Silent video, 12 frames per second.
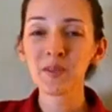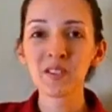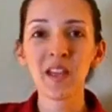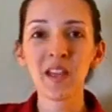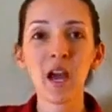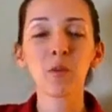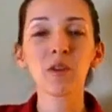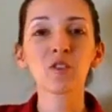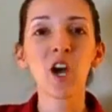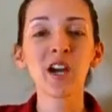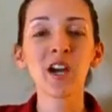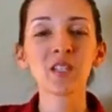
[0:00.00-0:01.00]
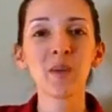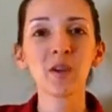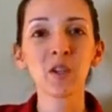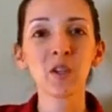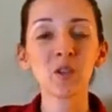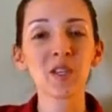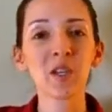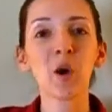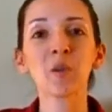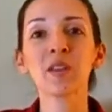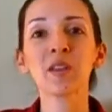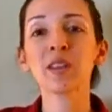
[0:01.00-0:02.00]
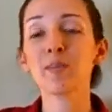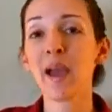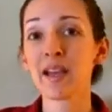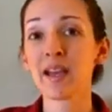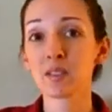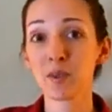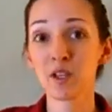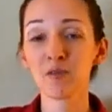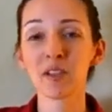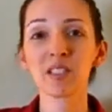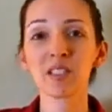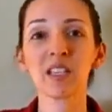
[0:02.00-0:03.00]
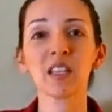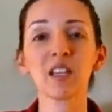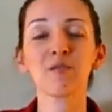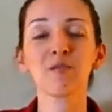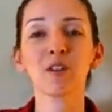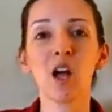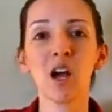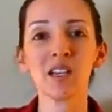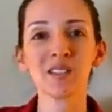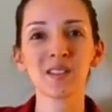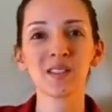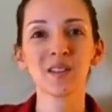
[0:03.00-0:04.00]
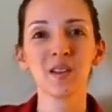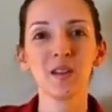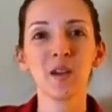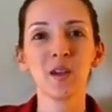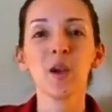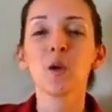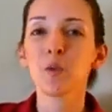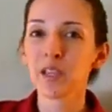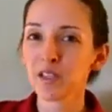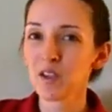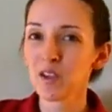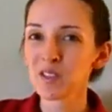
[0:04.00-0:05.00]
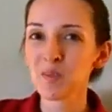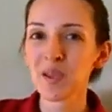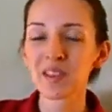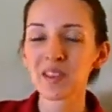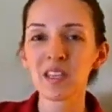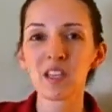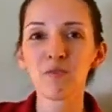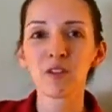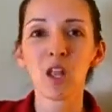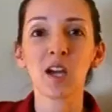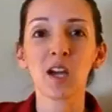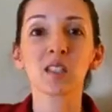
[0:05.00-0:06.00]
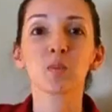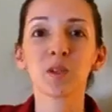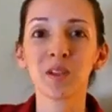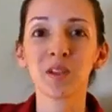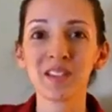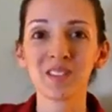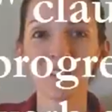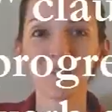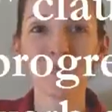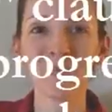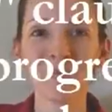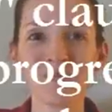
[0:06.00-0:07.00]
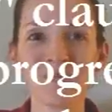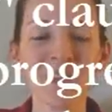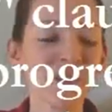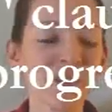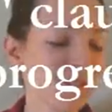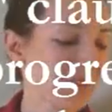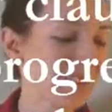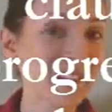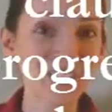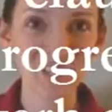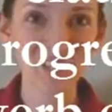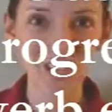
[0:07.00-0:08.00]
up to now, we've talked about using only the past perfect in the if clause. We can also make the if clause progressive. So I'd like